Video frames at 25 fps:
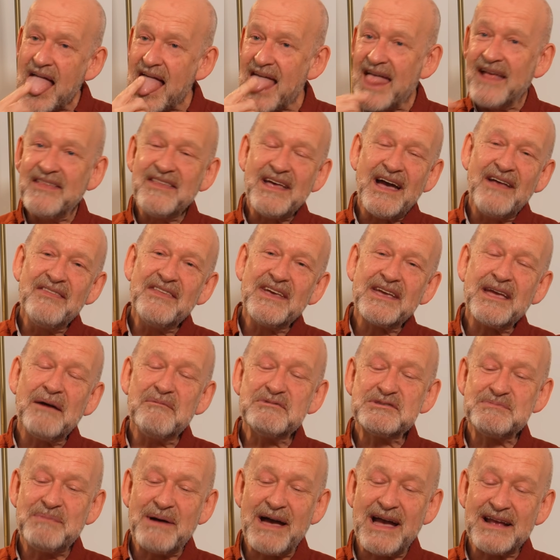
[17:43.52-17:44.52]
And, and it
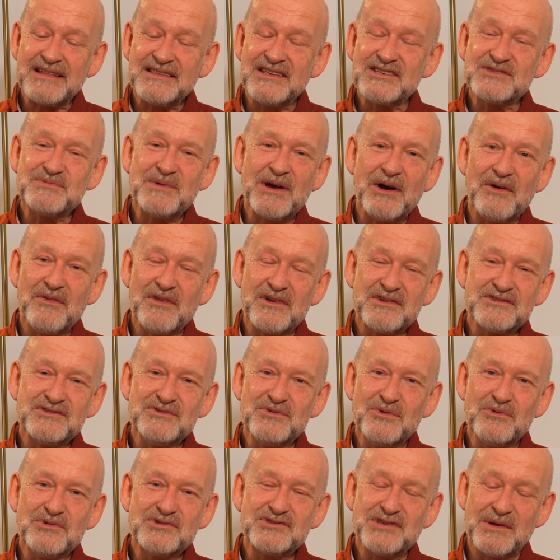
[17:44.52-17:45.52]
comes back to as well, there's
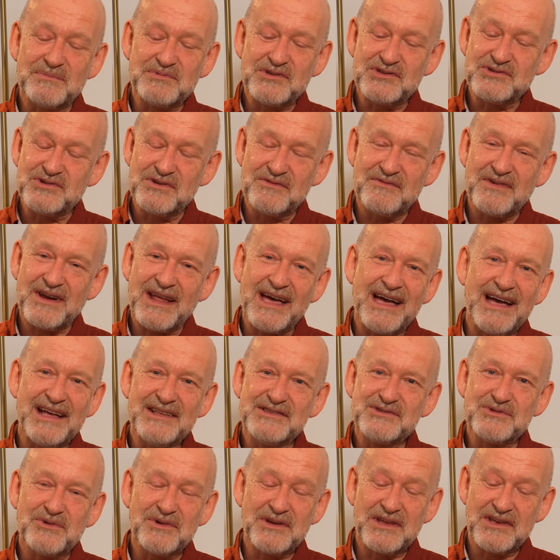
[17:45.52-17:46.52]
no substitute for
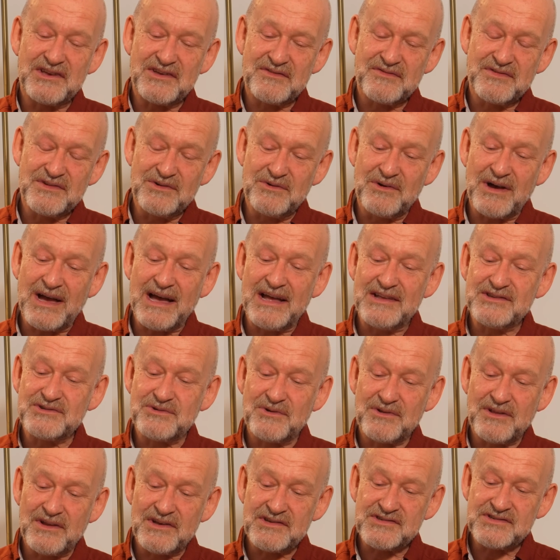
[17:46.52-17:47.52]
hands-on you know,
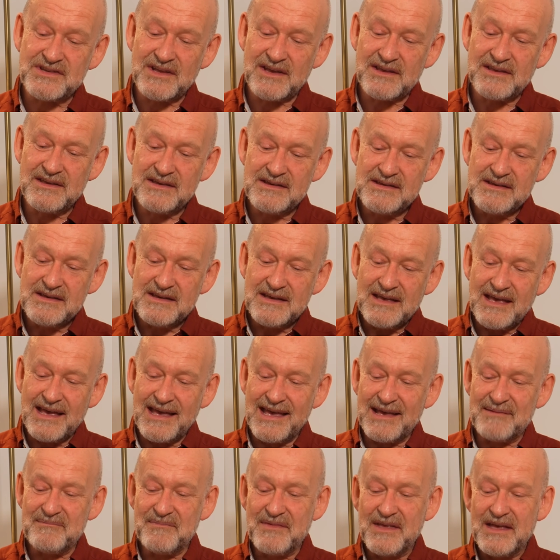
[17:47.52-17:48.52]
hands-on listening.
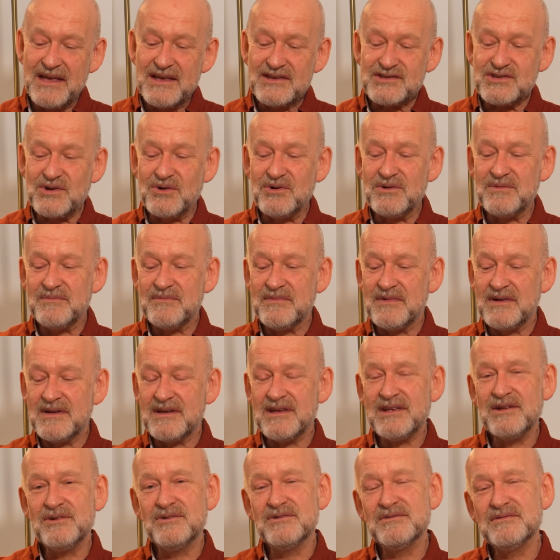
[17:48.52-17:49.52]
Um, so,
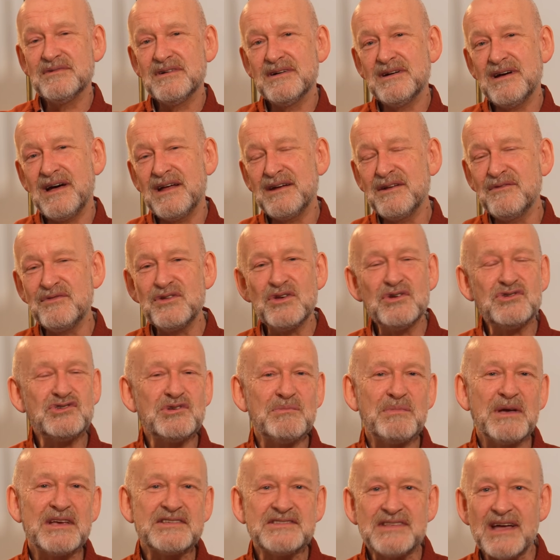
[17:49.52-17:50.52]
you know, a review
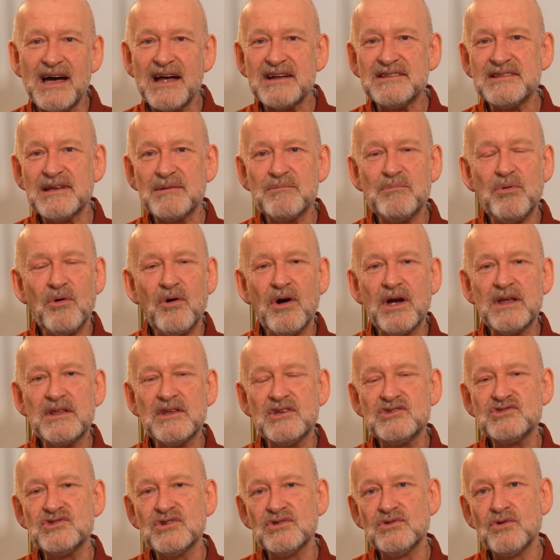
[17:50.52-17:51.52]
should be a starting point.
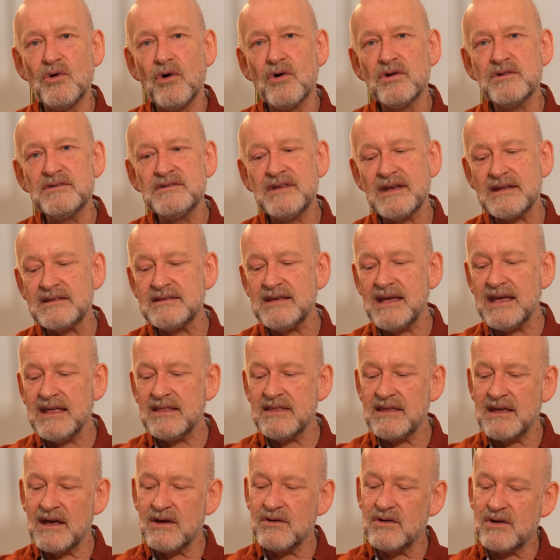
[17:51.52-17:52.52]
It should not
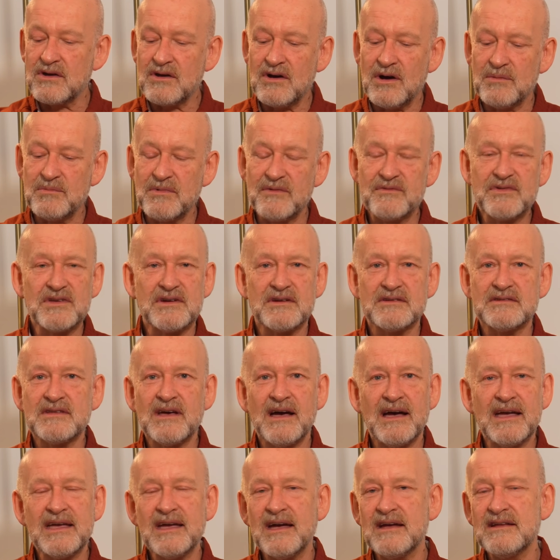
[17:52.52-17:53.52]
dictate the outcome of your
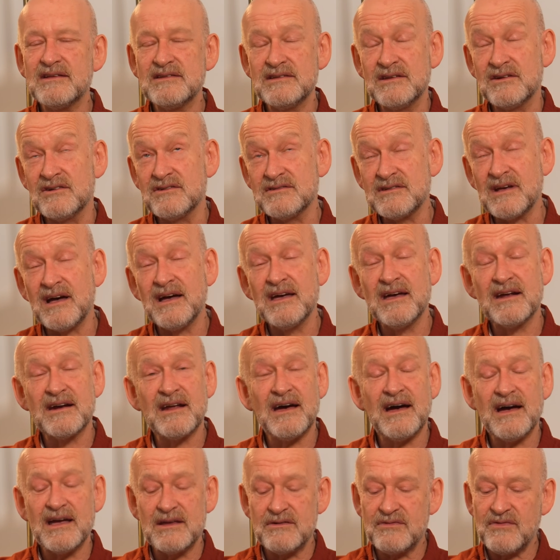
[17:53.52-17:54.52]
entire your entire
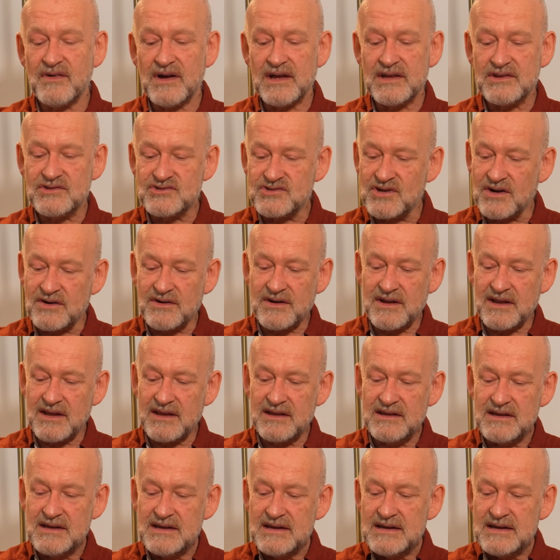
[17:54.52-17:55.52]
hi-fi journey.